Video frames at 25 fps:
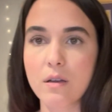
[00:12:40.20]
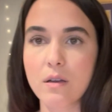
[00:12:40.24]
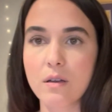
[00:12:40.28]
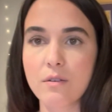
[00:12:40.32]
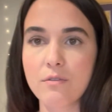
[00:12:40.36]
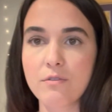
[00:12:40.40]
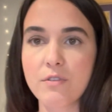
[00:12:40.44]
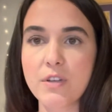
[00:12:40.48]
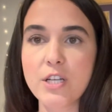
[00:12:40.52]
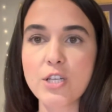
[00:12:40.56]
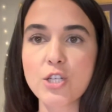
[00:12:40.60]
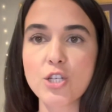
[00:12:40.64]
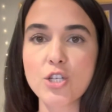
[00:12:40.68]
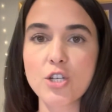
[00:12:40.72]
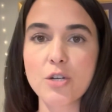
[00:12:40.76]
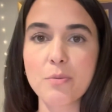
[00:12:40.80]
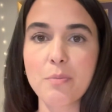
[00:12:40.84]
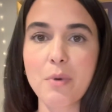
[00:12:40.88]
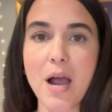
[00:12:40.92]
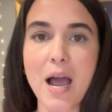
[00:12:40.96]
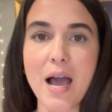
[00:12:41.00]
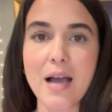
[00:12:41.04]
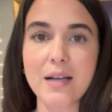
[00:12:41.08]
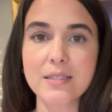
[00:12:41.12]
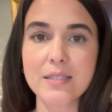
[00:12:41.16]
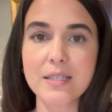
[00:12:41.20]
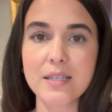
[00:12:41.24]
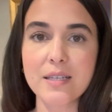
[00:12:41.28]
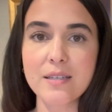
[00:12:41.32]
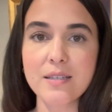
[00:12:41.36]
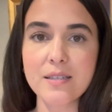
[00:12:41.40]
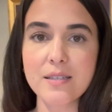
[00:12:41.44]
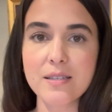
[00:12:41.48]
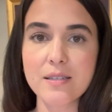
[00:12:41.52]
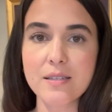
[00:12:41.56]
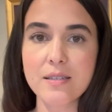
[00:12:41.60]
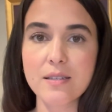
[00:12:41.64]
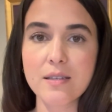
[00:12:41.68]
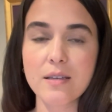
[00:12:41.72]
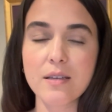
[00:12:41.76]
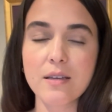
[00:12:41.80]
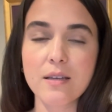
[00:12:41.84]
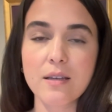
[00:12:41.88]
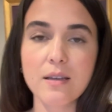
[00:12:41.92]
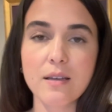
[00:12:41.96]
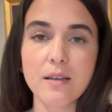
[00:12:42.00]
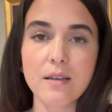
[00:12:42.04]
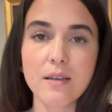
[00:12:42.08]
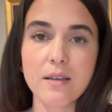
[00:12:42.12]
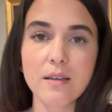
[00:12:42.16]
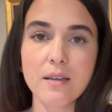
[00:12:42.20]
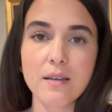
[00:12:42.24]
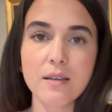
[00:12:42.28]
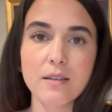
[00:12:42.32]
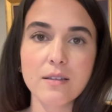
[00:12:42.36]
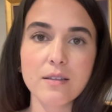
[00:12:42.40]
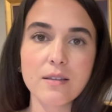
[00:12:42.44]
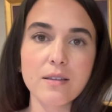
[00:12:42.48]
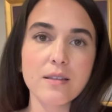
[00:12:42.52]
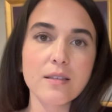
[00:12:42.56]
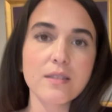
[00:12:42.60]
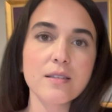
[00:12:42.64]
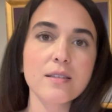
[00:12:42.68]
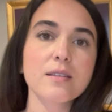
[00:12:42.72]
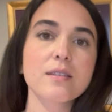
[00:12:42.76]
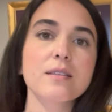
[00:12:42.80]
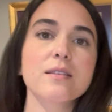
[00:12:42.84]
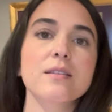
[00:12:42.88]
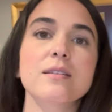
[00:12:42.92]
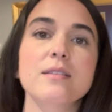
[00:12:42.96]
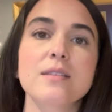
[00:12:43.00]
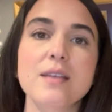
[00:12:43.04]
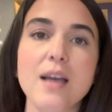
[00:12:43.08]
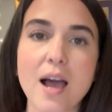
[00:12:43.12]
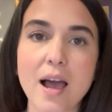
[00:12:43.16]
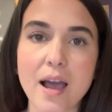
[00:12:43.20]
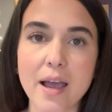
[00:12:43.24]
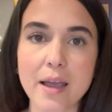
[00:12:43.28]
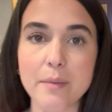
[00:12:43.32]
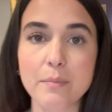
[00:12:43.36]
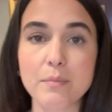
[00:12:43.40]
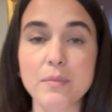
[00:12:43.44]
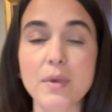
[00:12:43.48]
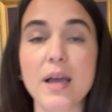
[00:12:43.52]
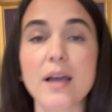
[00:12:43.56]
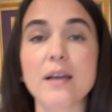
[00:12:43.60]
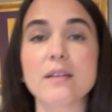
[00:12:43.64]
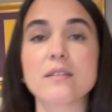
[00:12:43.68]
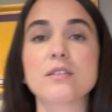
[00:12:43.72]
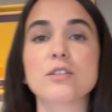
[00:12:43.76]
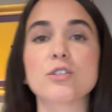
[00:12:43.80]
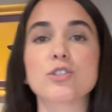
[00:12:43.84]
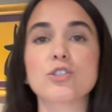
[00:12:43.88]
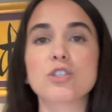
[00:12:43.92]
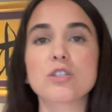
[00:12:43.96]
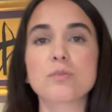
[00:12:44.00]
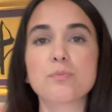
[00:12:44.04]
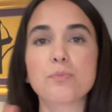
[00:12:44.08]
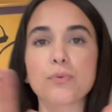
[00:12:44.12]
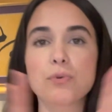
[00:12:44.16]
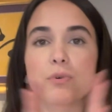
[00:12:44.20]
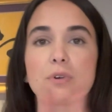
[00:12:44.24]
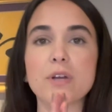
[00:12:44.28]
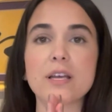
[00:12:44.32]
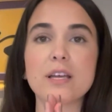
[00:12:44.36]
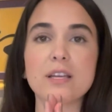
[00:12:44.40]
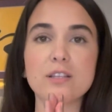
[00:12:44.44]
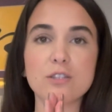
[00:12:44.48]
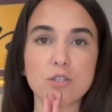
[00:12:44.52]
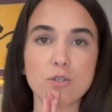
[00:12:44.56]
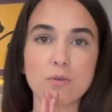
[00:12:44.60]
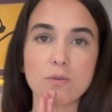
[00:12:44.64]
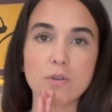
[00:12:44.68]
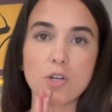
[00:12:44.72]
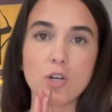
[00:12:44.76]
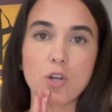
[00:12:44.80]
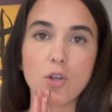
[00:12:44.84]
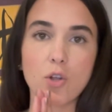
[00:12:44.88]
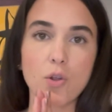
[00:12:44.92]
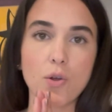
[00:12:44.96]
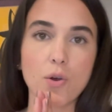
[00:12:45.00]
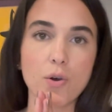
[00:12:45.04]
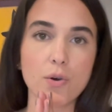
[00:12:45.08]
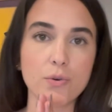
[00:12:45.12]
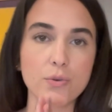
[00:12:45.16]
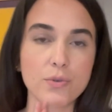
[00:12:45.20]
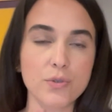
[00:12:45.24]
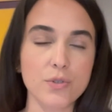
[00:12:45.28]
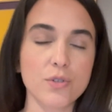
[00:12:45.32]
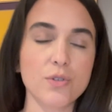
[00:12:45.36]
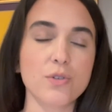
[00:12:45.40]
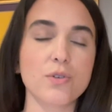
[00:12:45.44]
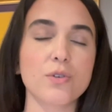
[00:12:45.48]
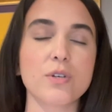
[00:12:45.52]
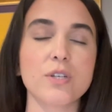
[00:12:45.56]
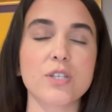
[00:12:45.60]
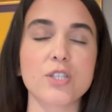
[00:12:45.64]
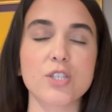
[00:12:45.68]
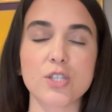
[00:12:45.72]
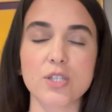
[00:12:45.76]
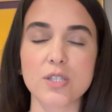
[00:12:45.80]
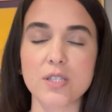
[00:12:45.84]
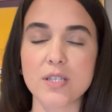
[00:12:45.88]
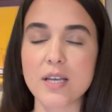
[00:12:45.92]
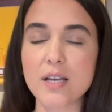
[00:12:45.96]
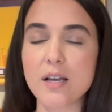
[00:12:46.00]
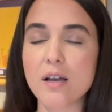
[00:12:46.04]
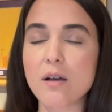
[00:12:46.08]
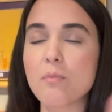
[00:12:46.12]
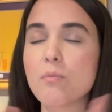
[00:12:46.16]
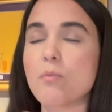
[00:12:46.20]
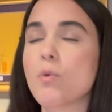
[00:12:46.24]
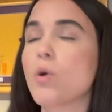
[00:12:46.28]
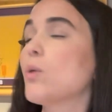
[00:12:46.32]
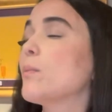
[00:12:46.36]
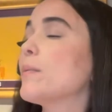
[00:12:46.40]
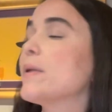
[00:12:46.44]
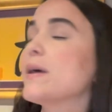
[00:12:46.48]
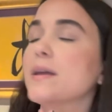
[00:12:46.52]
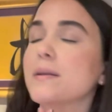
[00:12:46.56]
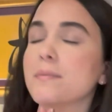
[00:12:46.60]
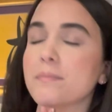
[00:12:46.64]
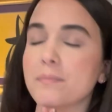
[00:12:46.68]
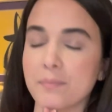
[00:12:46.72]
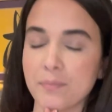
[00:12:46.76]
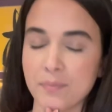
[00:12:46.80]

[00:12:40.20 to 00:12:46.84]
finished your practice, this is the time to just bring it to a close. So you can just take a moment